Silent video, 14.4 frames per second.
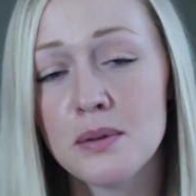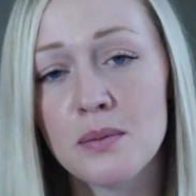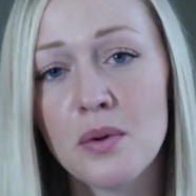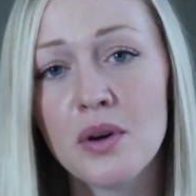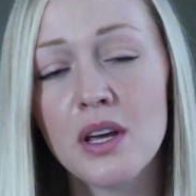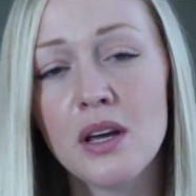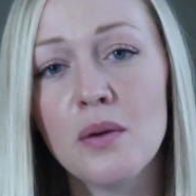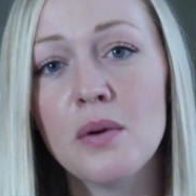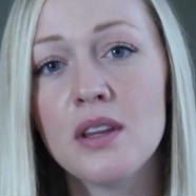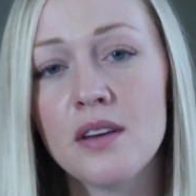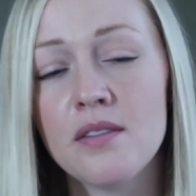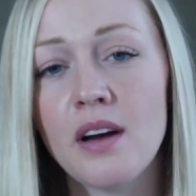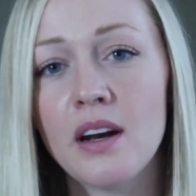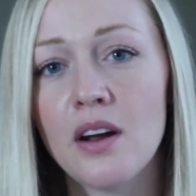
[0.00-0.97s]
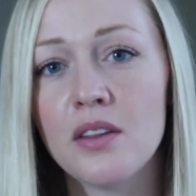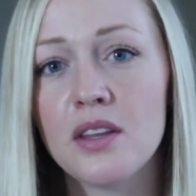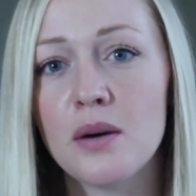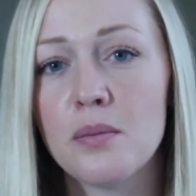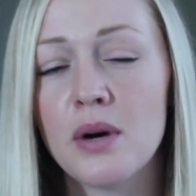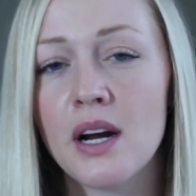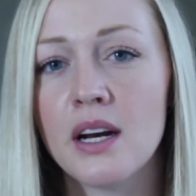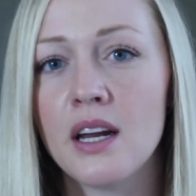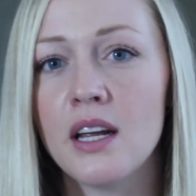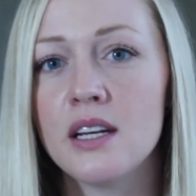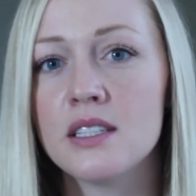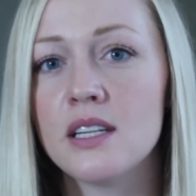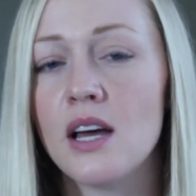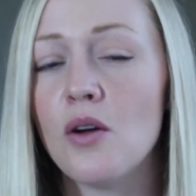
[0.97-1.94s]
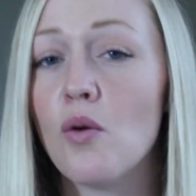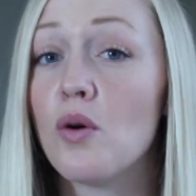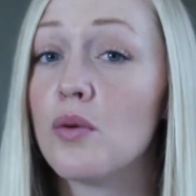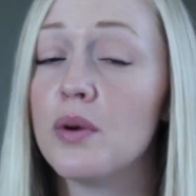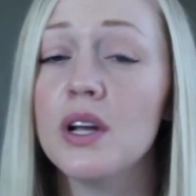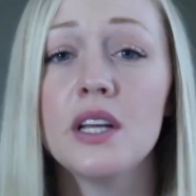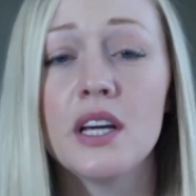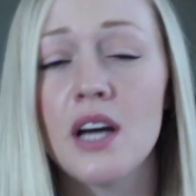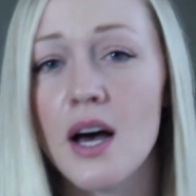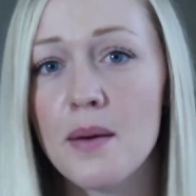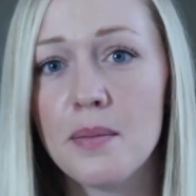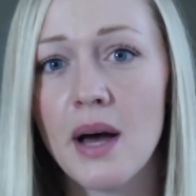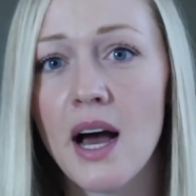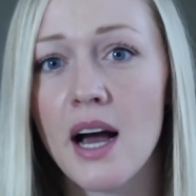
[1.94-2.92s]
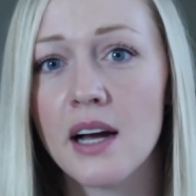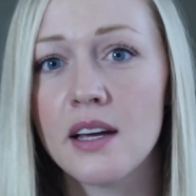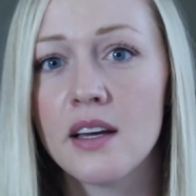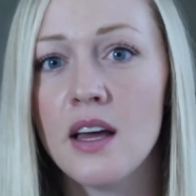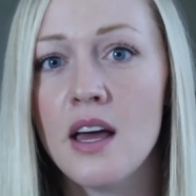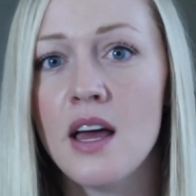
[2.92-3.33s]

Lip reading: smoking when they find out they're pregnant or really cut back